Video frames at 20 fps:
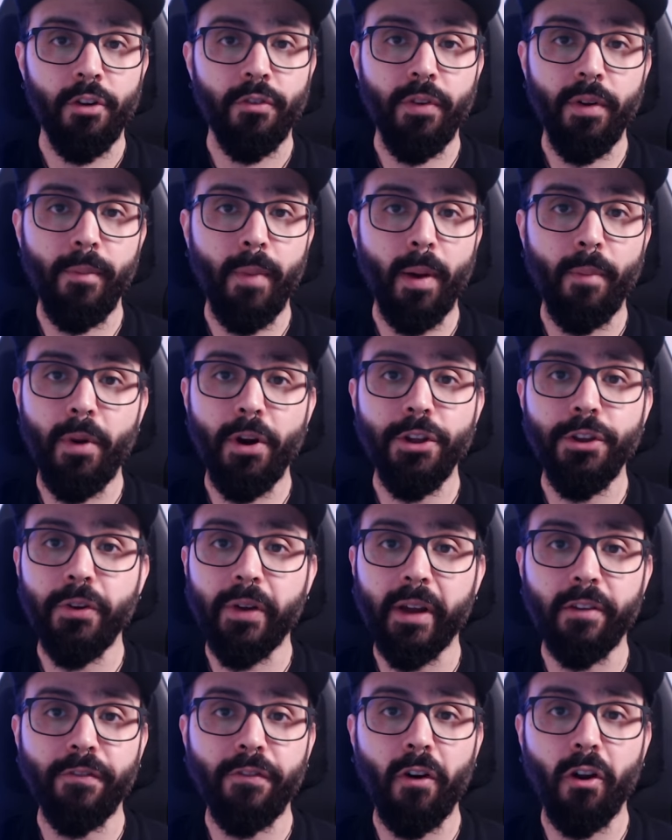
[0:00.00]
Remember, you
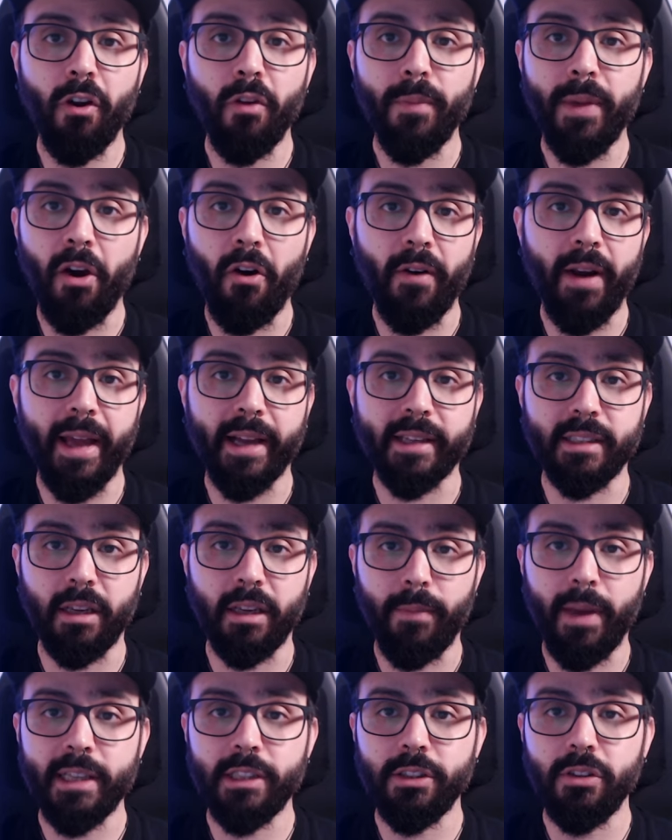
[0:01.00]
can follow me on X and
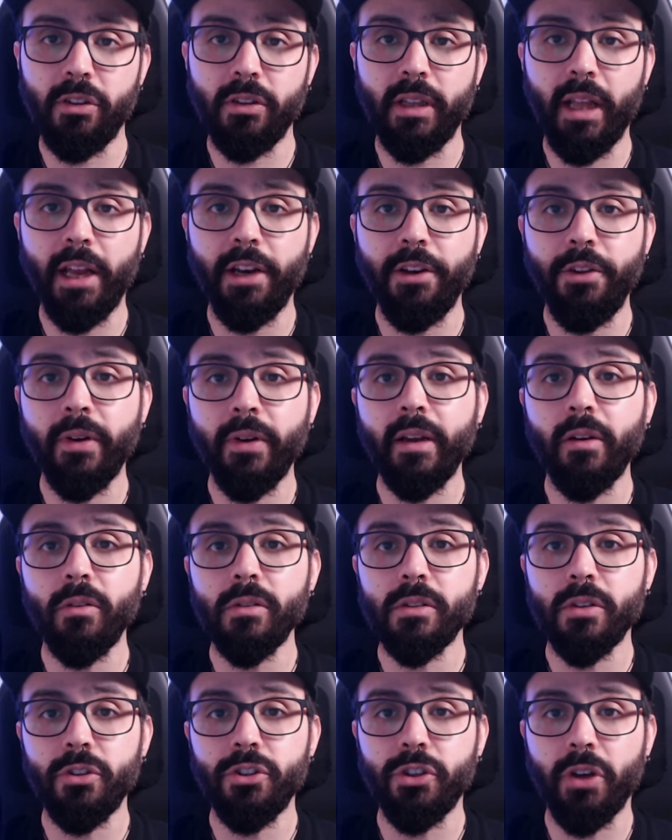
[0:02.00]
Mastodon, and you can
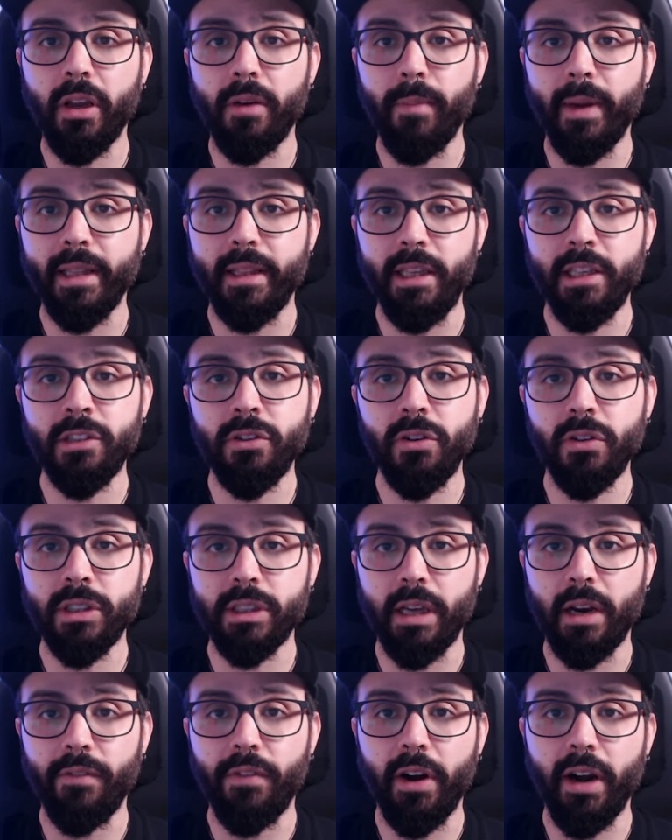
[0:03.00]
also join my Discord
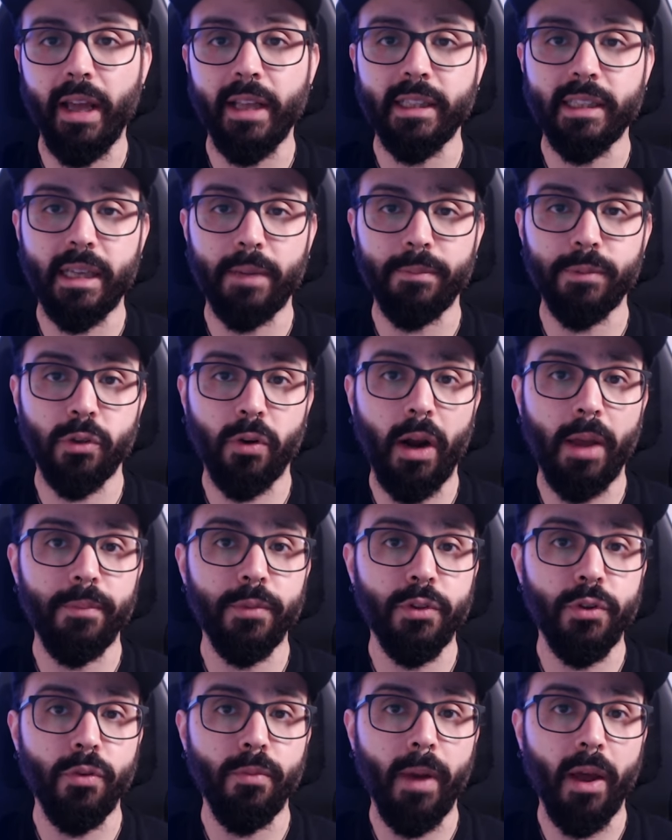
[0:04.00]
server and subscribe
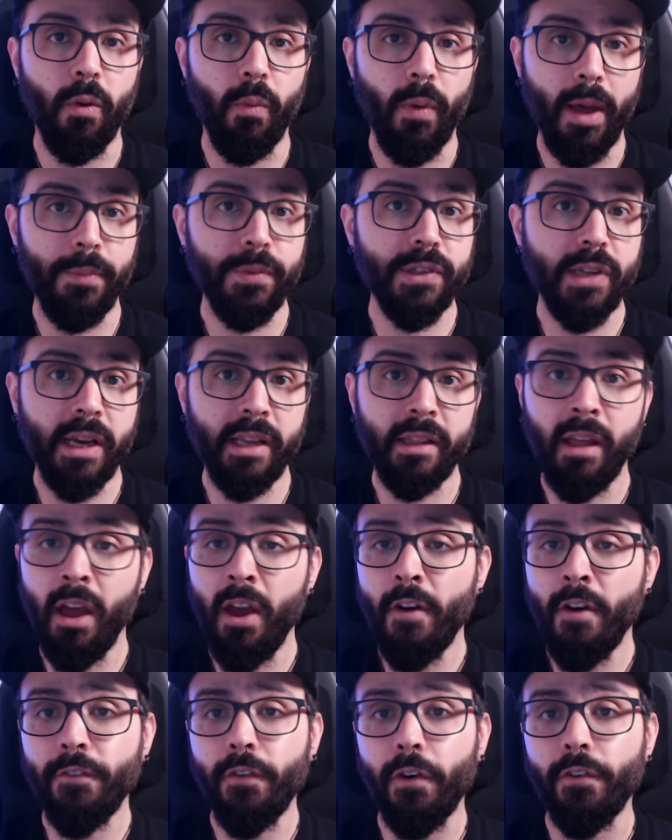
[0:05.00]
to my website
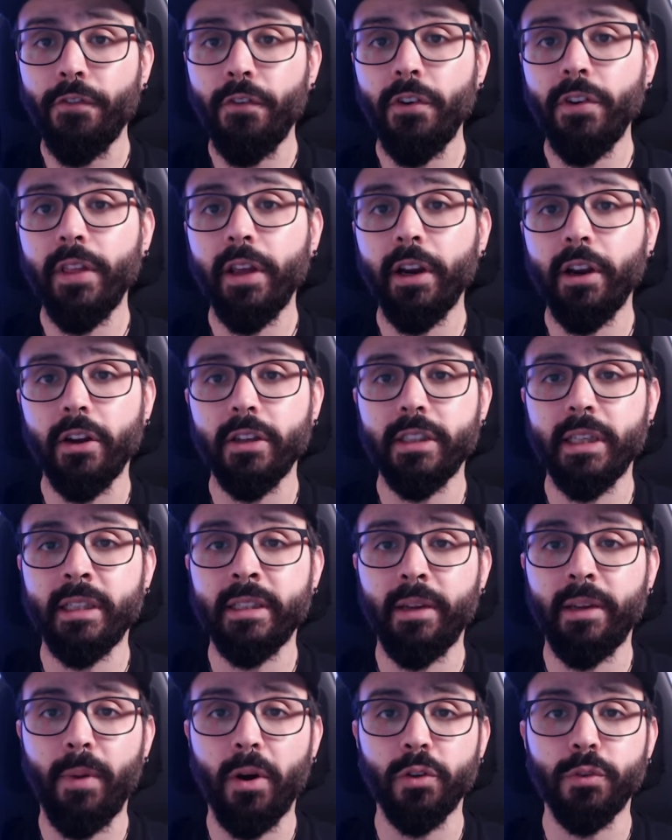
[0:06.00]
for further content
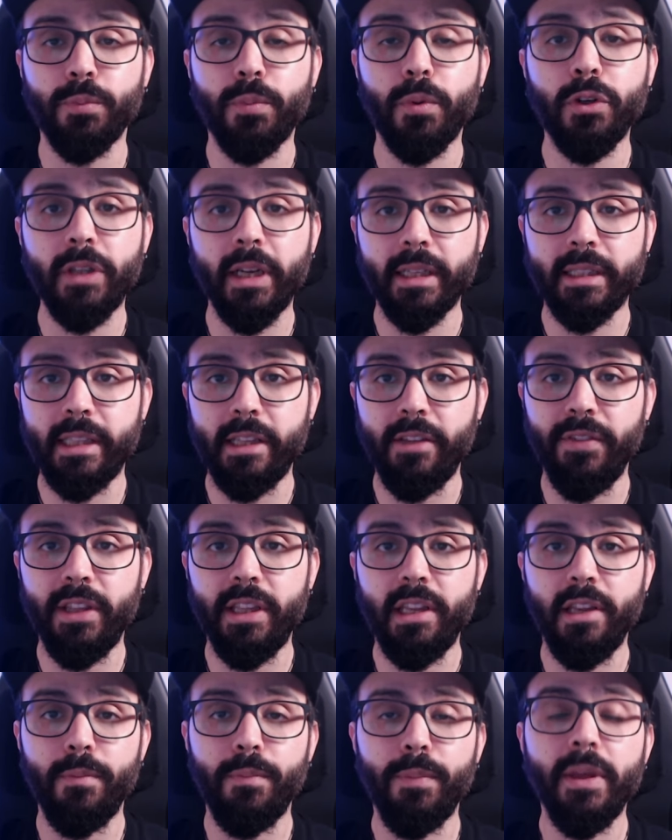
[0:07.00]
about
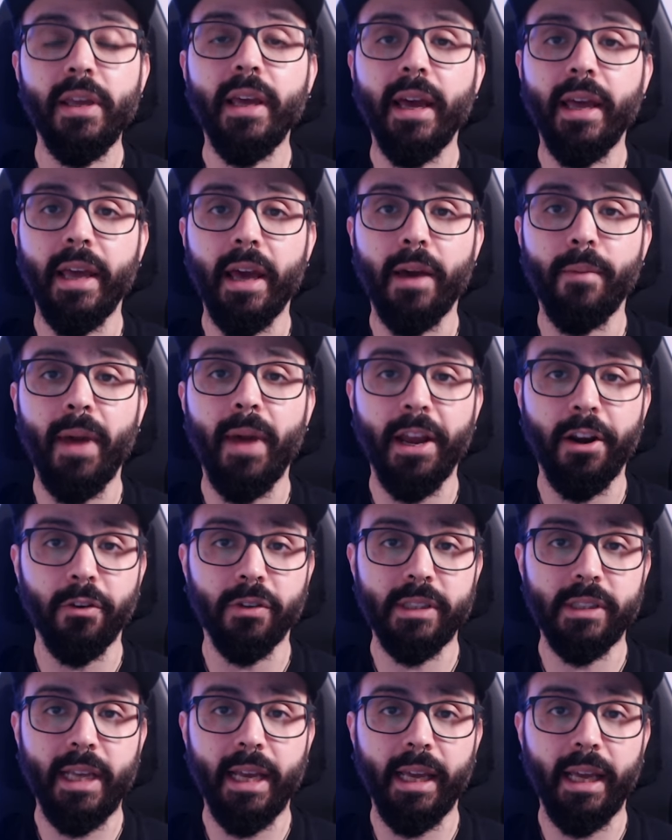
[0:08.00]
productivity, PKM, and note
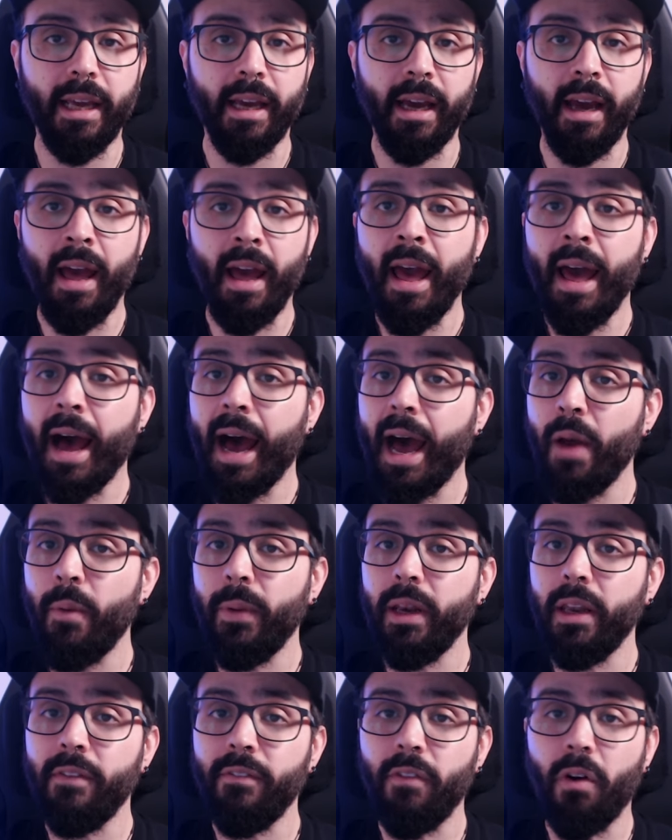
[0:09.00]
taking. I will
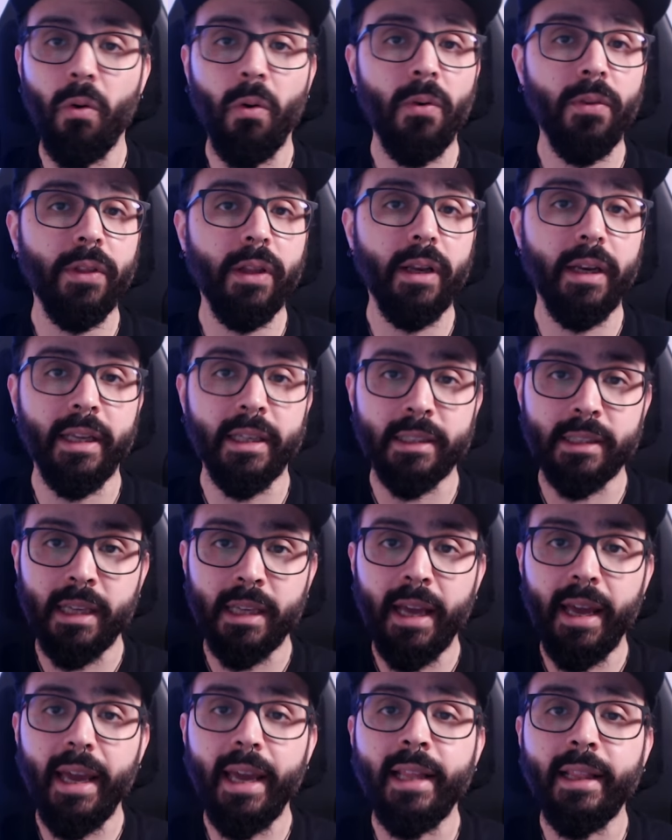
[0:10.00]
leave all the links
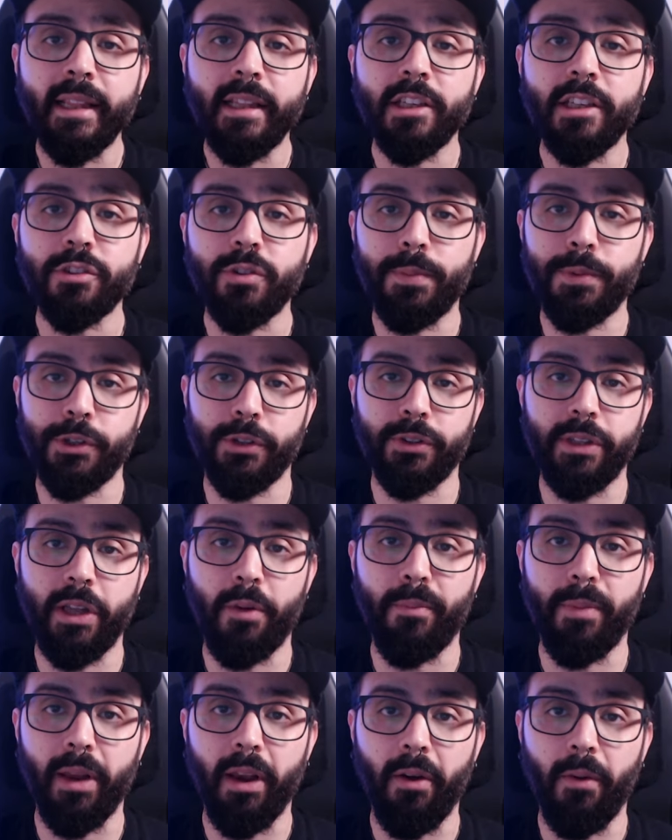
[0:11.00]
in the description down
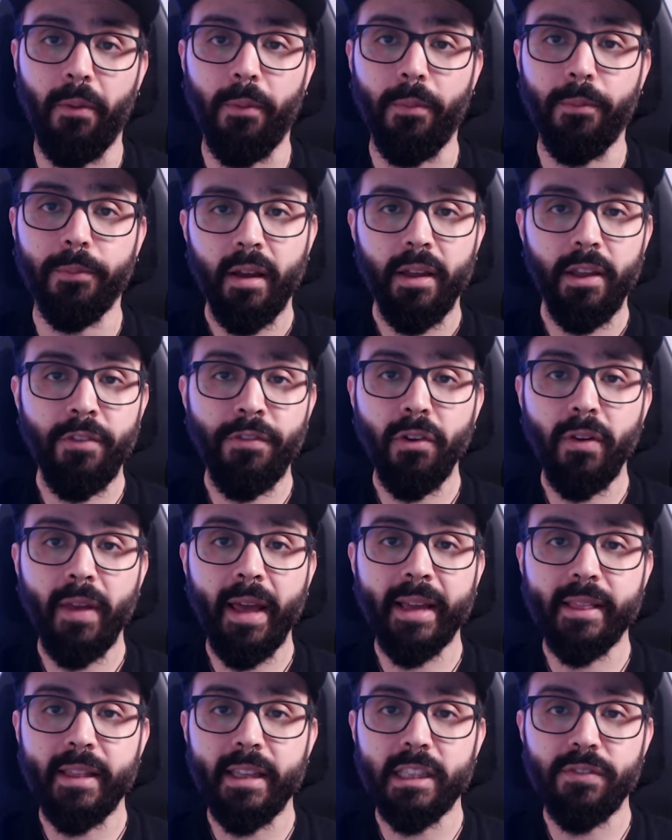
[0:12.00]
below. If you
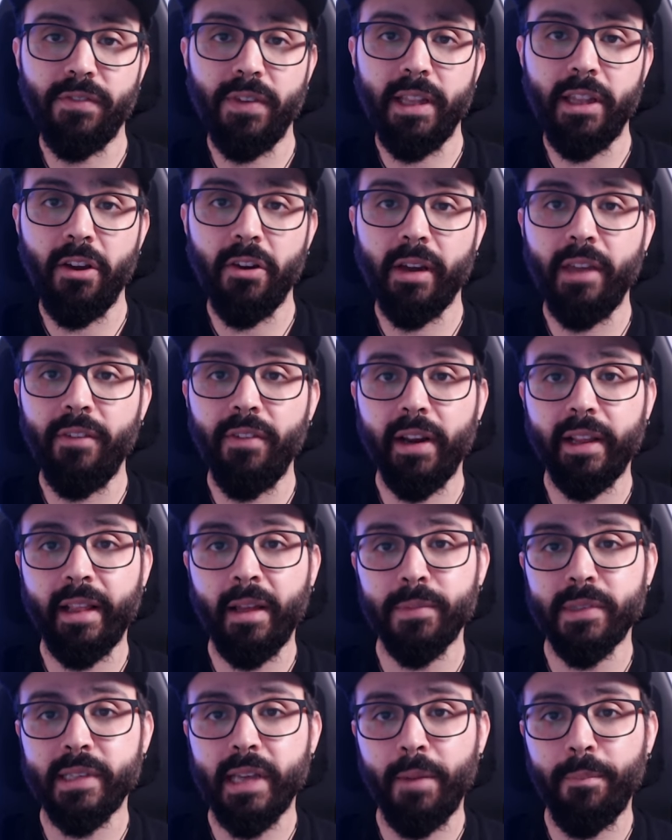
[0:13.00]
like this video, give it a
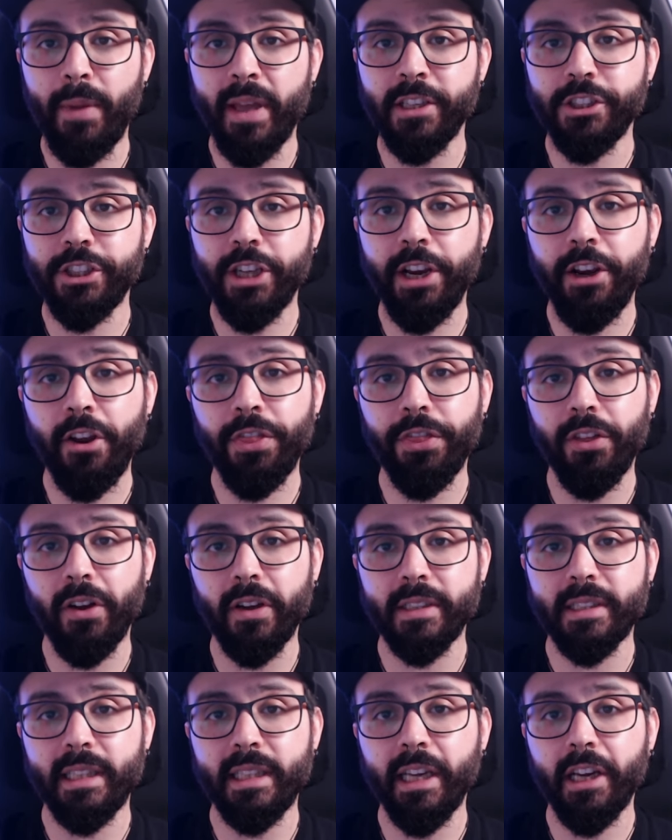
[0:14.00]
thumbs up and share your
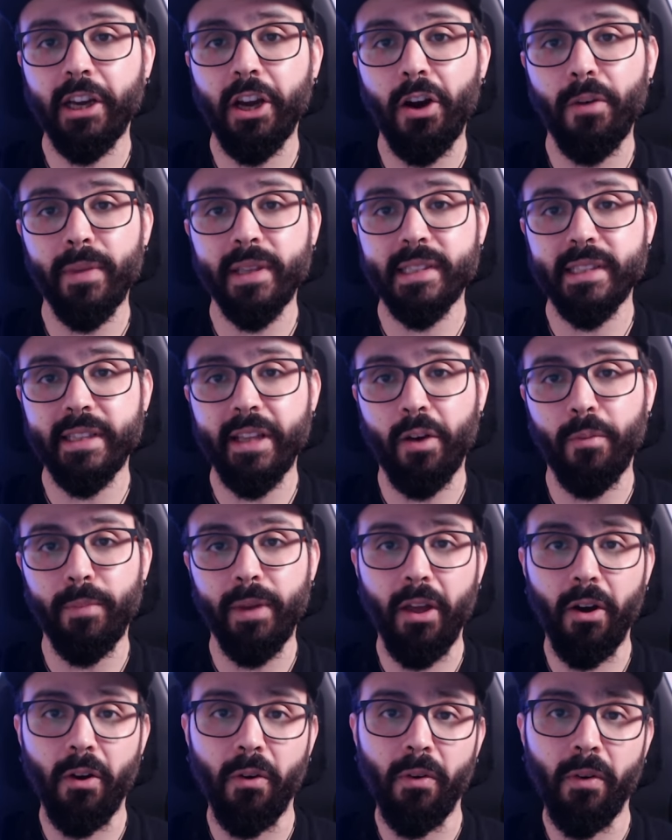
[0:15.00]
thoughts in the comments down
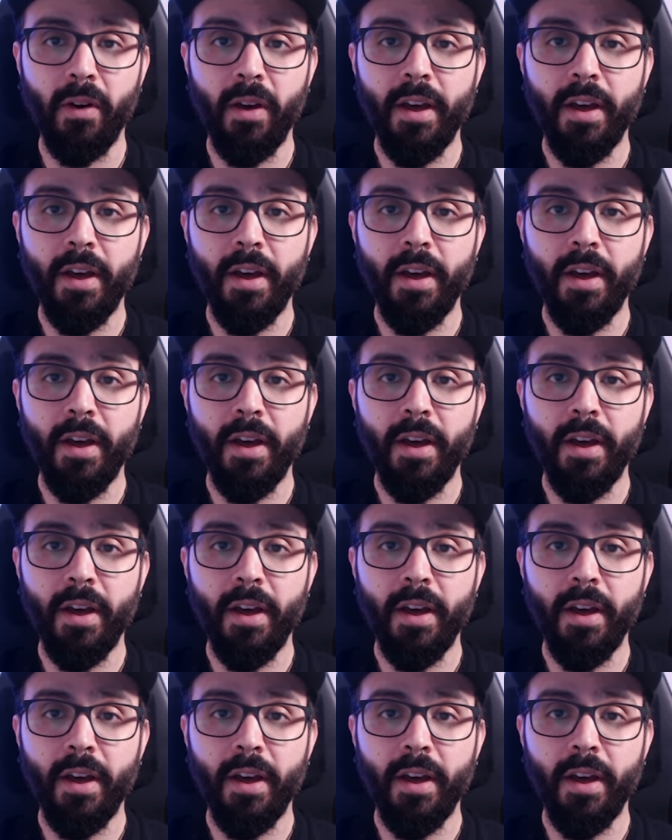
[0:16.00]
below.